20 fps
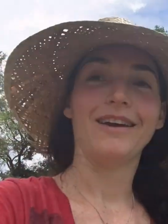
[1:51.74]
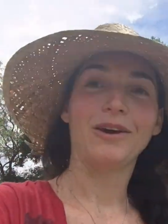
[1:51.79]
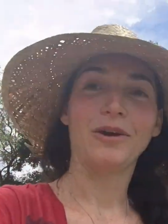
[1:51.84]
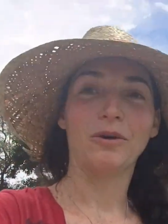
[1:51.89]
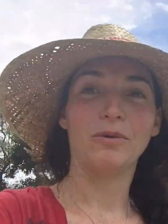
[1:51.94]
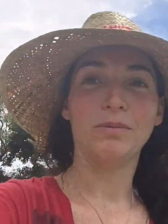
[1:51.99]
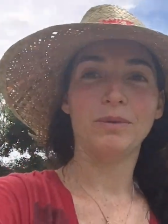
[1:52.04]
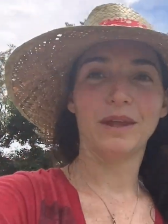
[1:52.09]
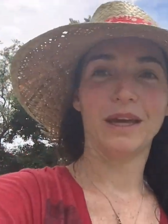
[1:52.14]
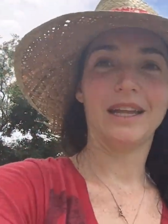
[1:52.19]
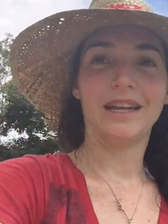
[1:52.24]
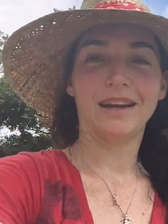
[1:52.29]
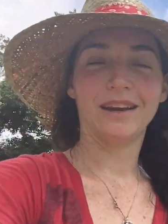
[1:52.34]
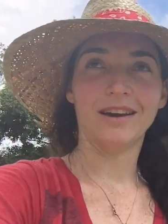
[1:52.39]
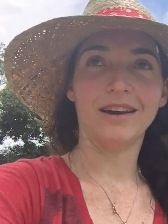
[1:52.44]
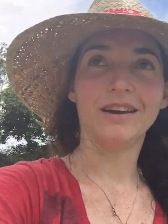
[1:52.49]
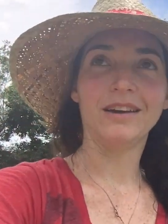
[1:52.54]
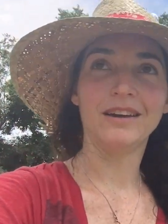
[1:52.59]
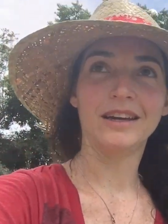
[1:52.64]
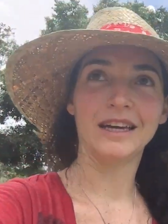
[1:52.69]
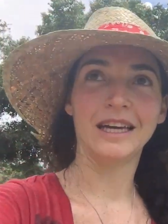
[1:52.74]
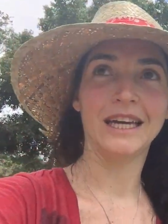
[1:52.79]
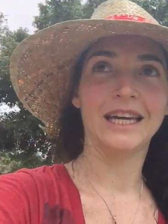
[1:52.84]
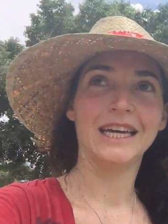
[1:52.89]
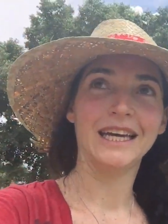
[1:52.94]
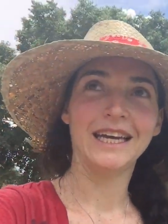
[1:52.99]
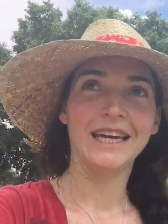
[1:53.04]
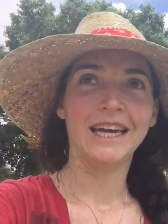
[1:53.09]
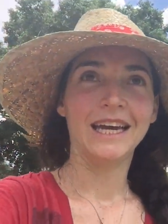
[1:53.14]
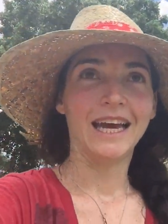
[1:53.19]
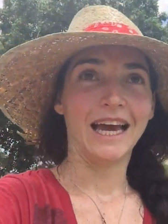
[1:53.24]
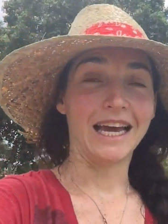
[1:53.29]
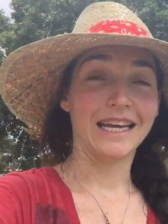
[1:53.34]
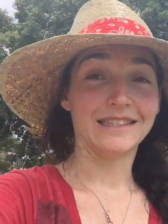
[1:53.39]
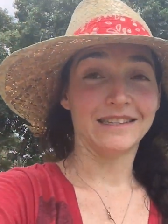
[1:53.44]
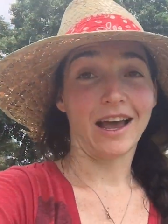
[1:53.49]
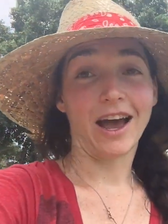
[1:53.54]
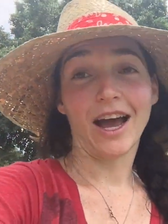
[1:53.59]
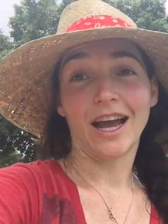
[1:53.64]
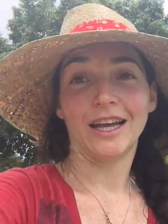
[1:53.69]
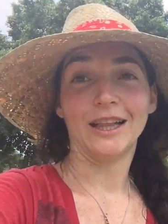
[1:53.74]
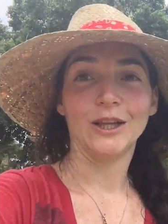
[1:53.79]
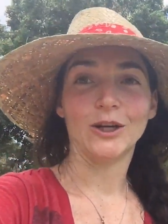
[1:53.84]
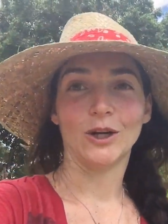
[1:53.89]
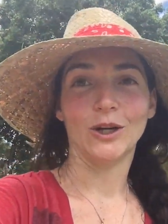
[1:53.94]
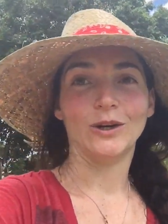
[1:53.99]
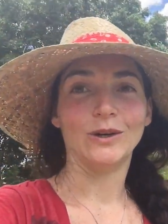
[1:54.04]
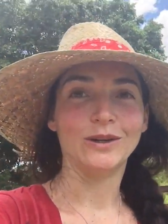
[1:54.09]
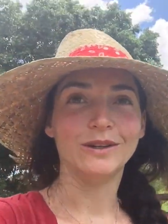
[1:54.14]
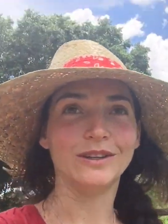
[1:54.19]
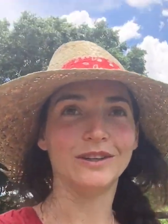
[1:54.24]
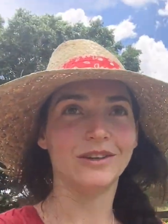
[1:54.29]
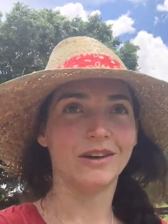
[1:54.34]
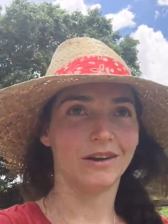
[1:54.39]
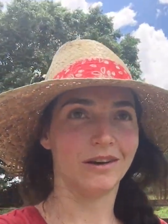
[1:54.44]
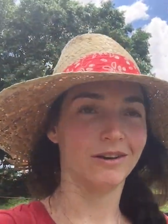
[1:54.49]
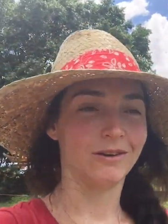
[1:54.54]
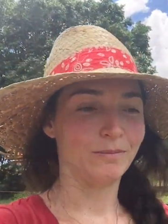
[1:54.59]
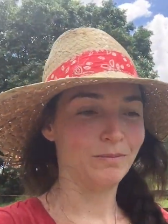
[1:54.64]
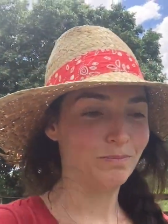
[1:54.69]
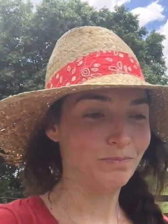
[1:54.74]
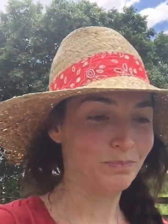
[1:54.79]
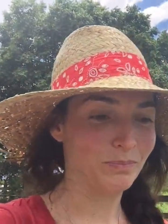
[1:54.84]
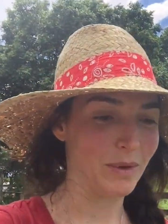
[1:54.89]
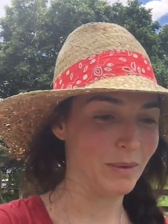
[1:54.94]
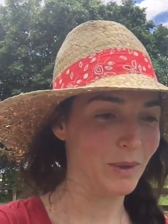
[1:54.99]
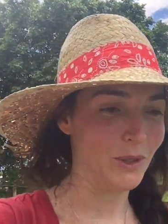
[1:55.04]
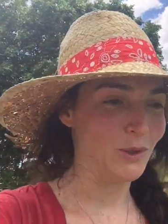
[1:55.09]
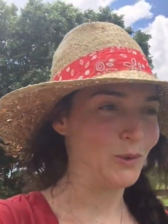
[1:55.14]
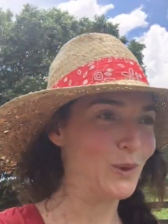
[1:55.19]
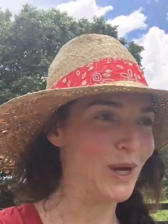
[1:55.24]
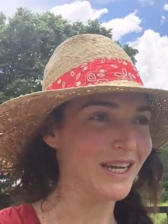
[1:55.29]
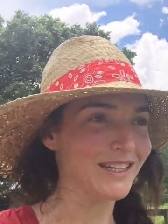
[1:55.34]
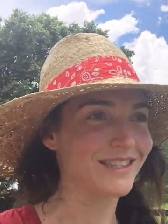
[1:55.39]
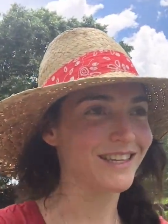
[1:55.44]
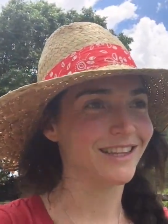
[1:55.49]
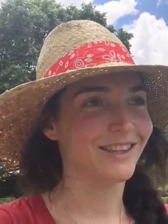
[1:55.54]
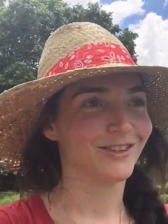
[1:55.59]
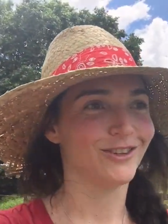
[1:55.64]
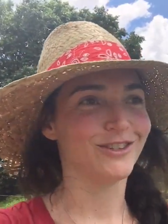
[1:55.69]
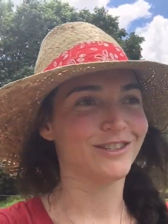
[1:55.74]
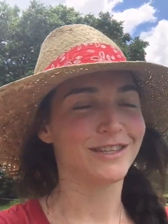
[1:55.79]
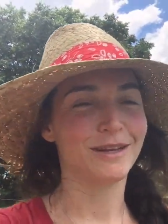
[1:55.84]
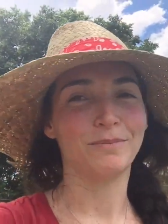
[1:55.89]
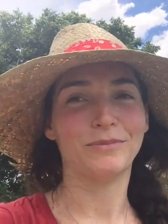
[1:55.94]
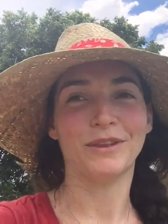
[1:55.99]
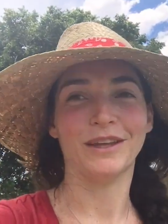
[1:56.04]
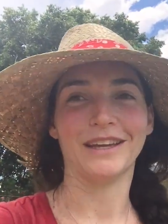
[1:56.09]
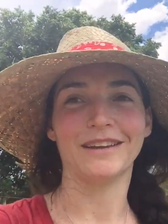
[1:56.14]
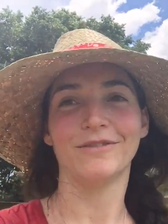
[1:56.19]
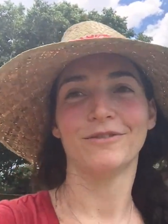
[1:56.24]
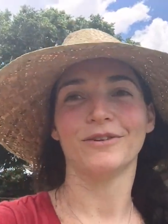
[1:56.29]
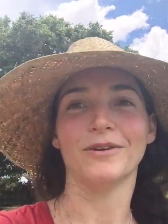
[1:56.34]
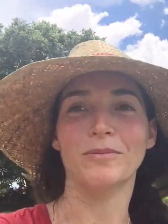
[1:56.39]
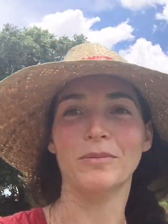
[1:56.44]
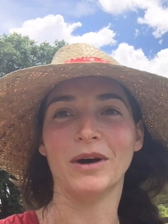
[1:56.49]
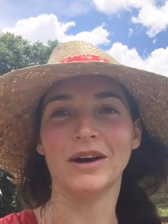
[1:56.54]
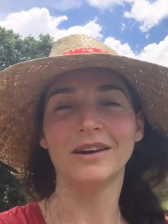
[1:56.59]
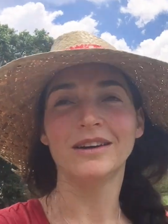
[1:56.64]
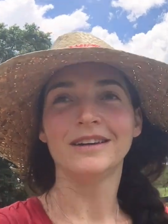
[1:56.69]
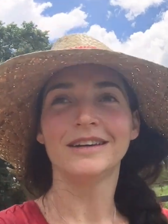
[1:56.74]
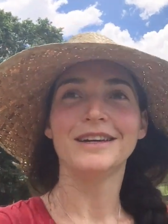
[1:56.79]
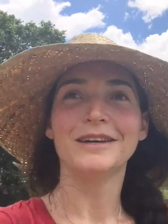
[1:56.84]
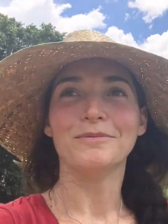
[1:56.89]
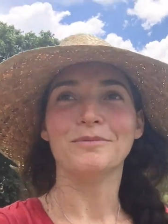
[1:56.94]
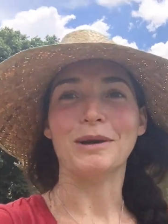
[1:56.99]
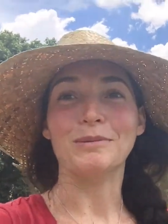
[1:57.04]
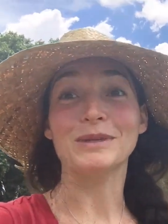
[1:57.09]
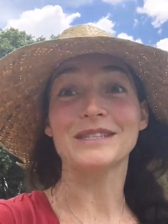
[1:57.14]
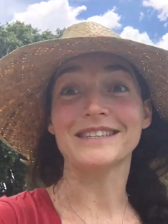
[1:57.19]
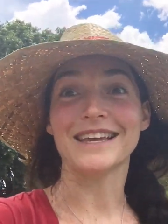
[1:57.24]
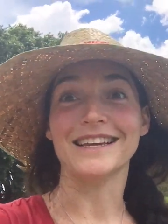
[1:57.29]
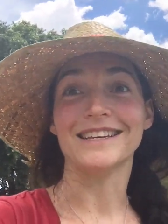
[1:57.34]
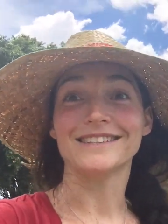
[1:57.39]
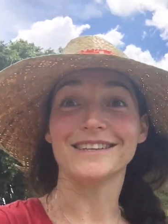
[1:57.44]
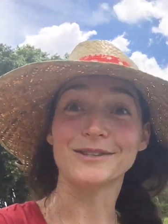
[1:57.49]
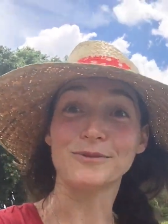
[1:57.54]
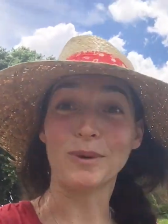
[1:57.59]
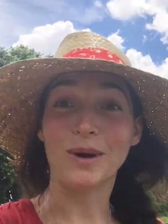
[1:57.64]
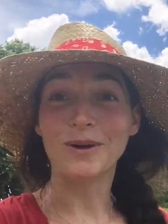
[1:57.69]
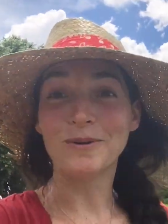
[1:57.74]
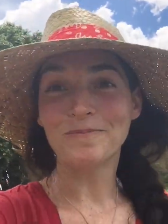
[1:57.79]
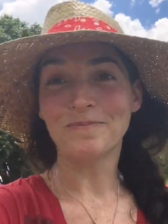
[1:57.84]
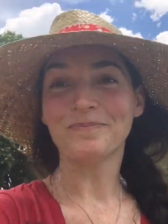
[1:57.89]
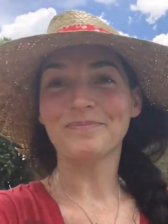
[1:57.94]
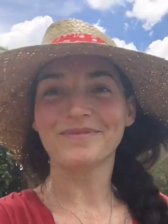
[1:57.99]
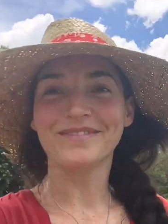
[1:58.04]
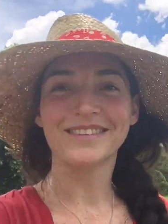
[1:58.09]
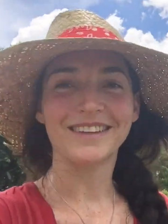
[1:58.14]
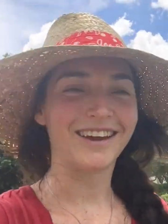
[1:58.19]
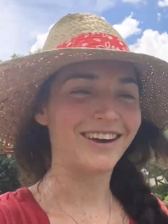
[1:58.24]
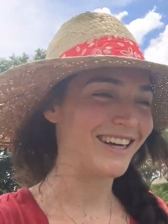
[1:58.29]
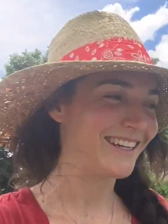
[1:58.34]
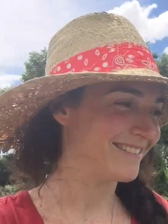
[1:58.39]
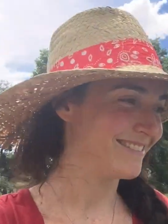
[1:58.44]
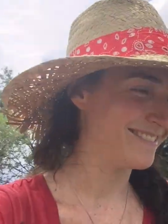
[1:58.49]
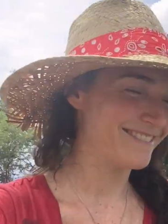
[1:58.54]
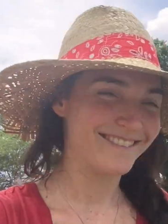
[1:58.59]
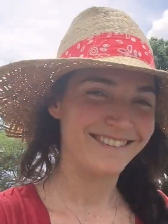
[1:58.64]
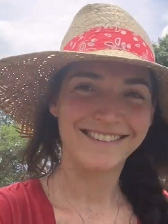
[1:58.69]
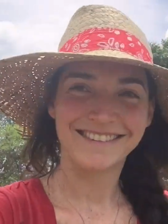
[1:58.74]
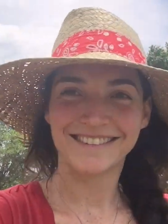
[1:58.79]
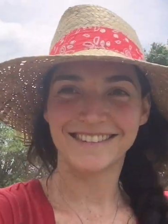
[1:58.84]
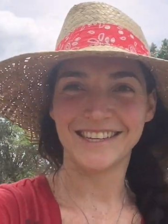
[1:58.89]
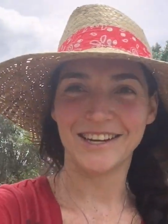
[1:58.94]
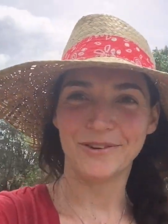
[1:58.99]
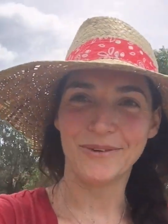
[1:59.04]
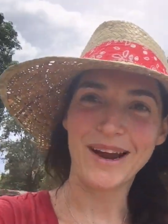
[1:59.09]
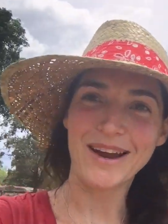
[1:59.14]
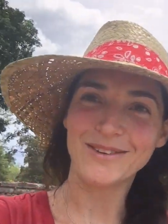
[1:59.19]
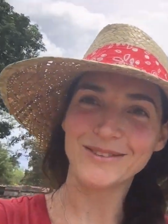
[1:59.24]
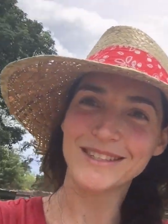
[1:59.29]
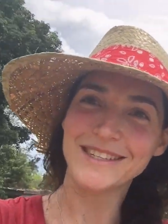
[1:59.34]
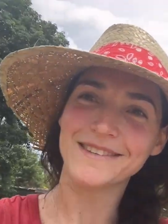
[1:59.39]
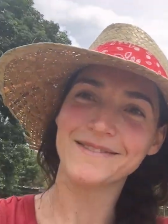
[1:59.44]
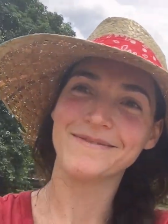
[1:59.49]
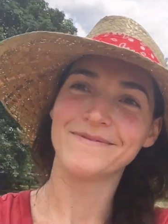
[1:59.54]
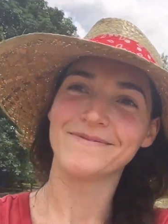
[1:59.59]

I hope that uh, as I learn uh, maybe you guys can learn something from uh, my mistakes as well all right see you around